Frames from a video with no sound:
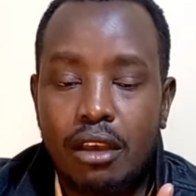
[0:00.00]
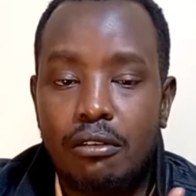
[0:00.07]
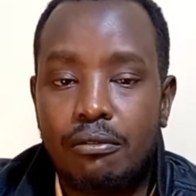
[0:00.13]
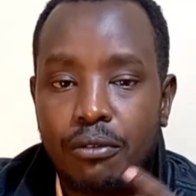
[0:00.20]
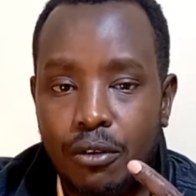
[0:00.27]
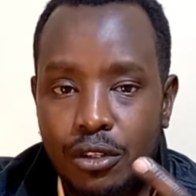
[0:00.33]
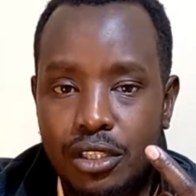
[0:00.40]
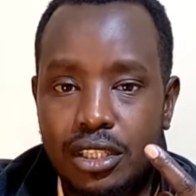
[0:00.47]

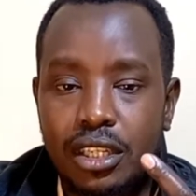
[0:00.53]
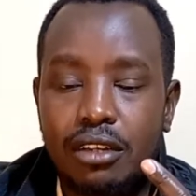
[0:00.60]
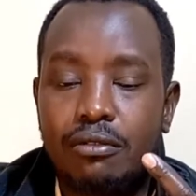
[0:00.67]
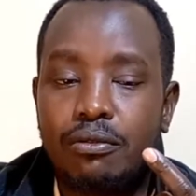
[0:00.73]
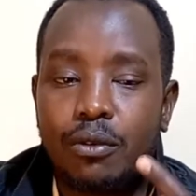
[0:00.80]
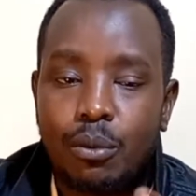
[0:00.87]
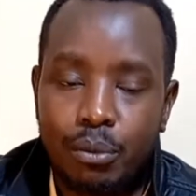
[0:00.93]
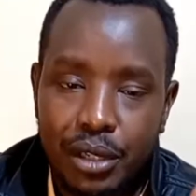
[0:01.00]
false
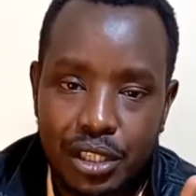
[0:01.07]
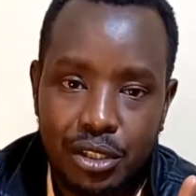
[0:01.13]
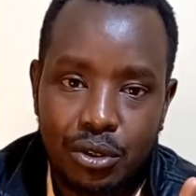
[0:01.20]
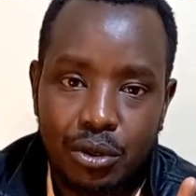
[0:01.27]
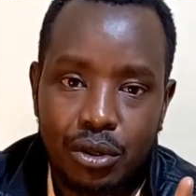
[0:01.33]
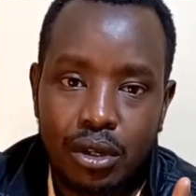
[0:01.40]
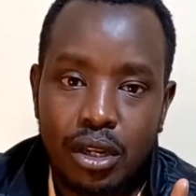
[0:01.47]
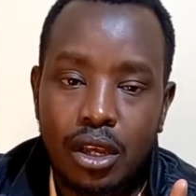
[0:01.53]

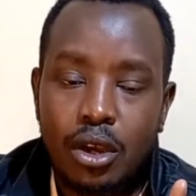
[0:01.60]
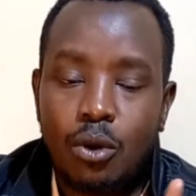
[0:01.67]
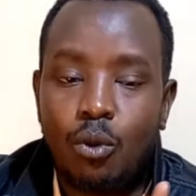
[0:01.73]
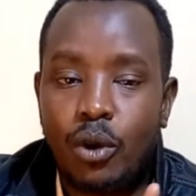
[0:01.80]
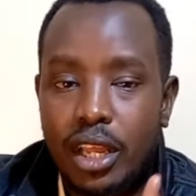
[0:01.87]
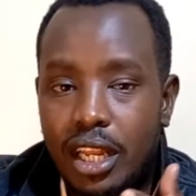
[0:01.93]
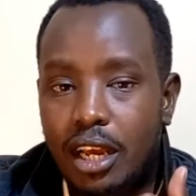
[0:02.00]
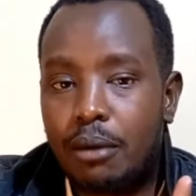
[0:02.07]
information,
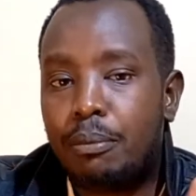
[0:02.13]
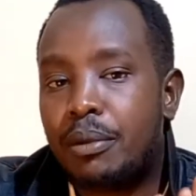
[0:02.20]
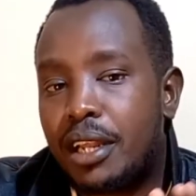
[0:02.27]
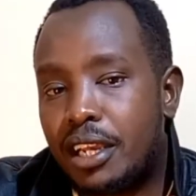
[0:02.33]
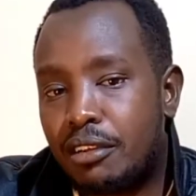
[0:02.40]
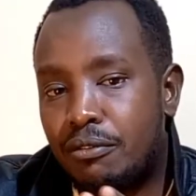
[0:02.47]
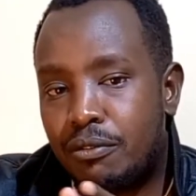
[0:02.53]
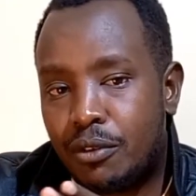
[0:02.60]
while
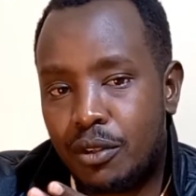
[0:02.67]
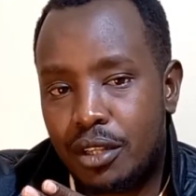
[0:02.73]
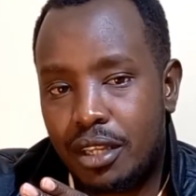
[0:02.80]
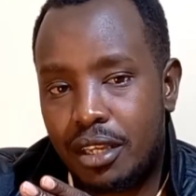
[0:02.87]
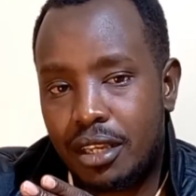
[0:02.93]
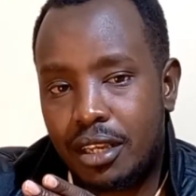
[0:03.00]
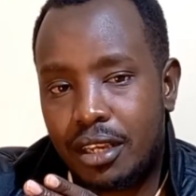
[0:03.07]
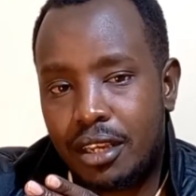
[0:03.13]
applying for
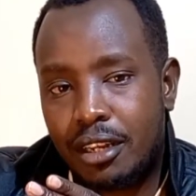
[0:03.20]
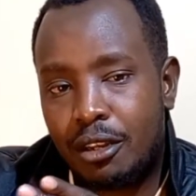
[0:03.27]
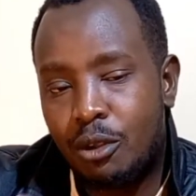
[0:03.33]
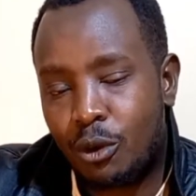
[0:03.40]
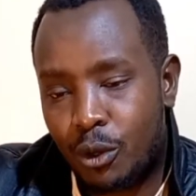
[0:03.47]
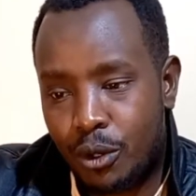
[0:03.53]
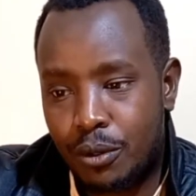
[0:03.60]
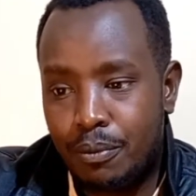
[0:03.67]
the
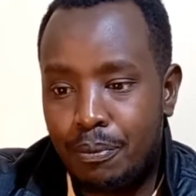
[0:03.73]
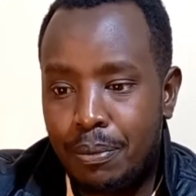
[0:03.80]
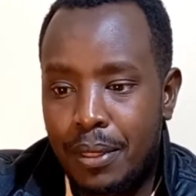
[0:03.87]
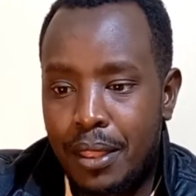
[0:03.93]
loan,